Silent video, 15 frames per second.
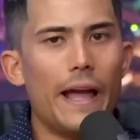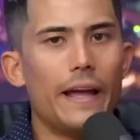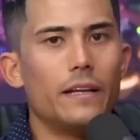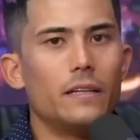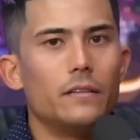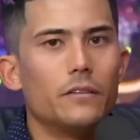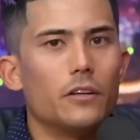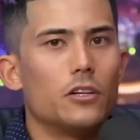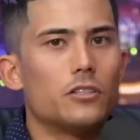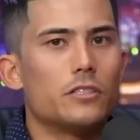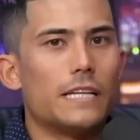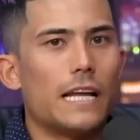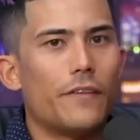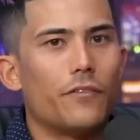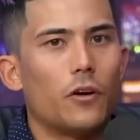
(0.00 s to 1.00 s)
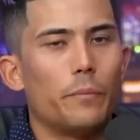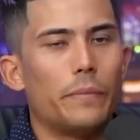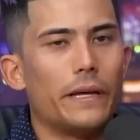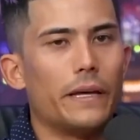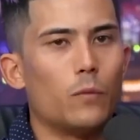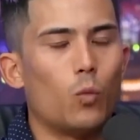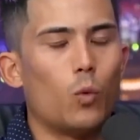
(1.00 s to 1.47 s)
I there's never
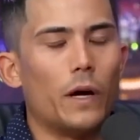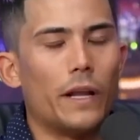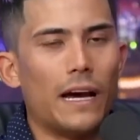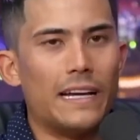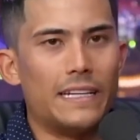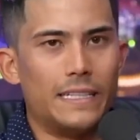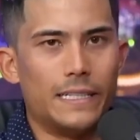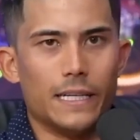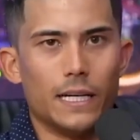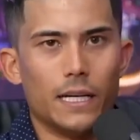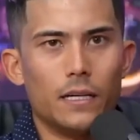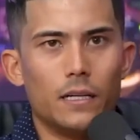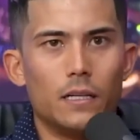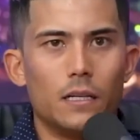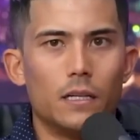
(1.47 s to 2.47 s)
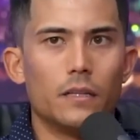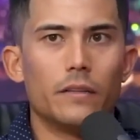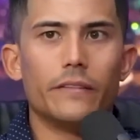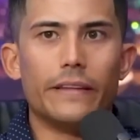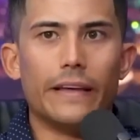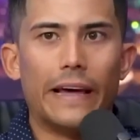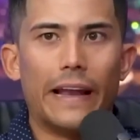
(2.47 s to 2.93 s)
been one idea
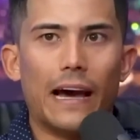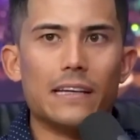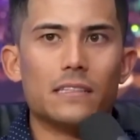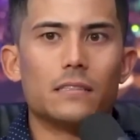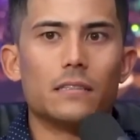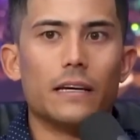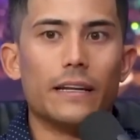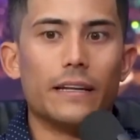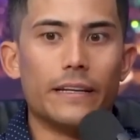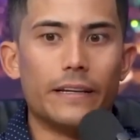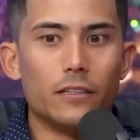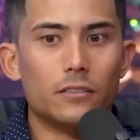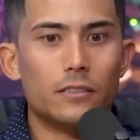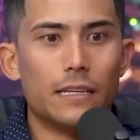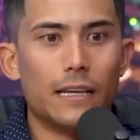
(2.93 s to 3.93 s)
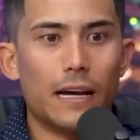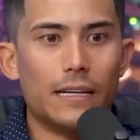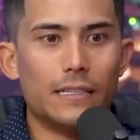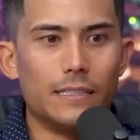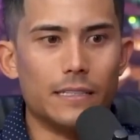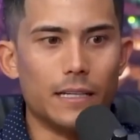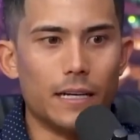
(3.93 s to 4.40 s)
that I said, here's the
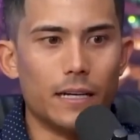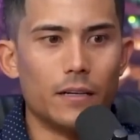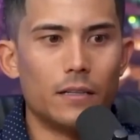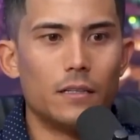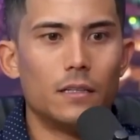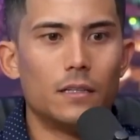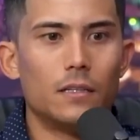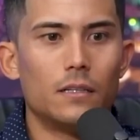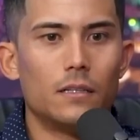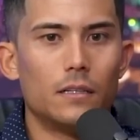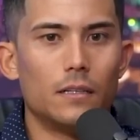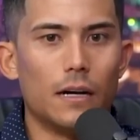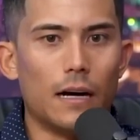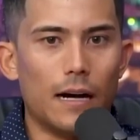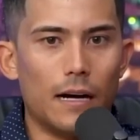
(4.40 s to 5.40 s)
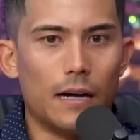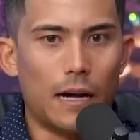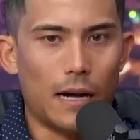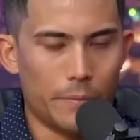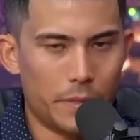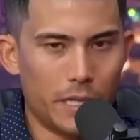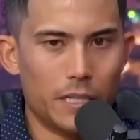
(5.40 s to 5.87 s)
idea,
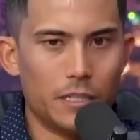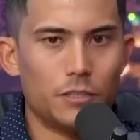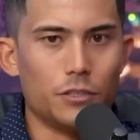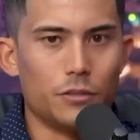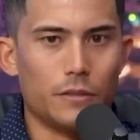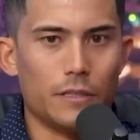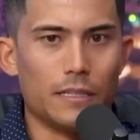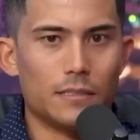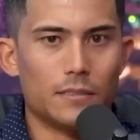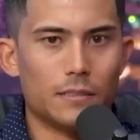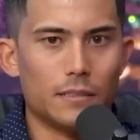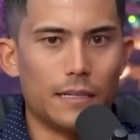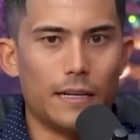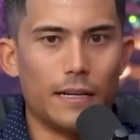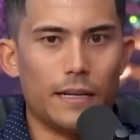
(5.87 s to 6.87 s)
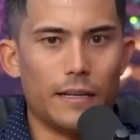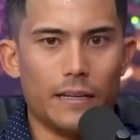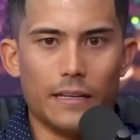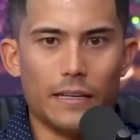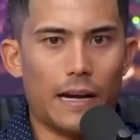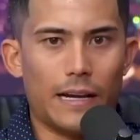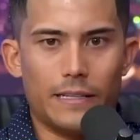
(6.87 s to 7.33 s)
I'm going to do this, and
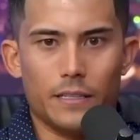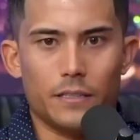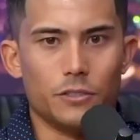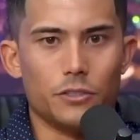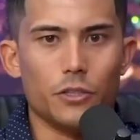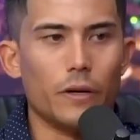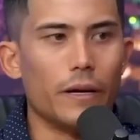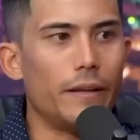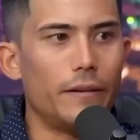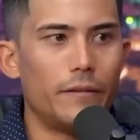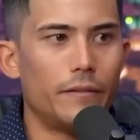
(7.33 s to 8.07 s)
it, I didn't do it.